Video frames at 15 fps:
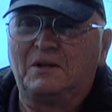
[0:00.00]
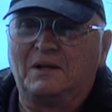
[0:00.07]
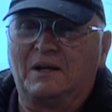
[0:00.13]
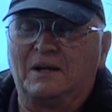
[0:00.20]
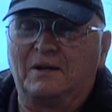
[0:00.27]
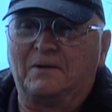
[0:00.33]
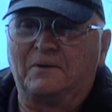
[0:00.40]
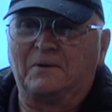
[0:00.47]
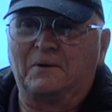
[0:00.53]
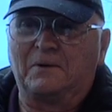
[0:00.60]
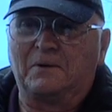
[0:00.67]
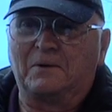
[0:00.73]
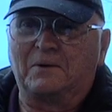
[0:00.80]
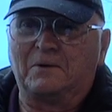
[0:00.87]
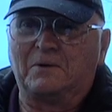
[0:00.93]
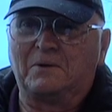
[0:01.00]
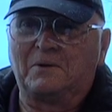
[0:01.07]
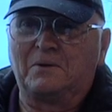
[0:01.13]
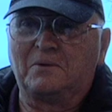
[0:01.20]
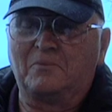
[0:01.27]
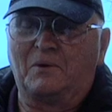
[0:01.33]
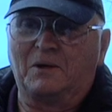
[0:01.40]
and
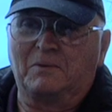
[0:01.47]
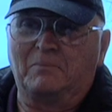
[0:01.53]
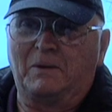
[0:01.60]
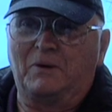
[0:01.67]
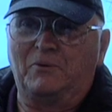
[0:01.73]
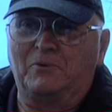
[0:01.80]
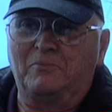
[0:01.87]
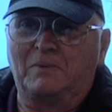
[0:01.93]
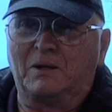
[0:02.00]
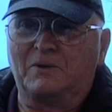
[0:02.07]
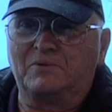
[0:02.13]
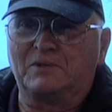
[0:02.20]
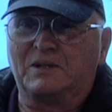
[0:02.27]
well, the Bitterroot Mountains,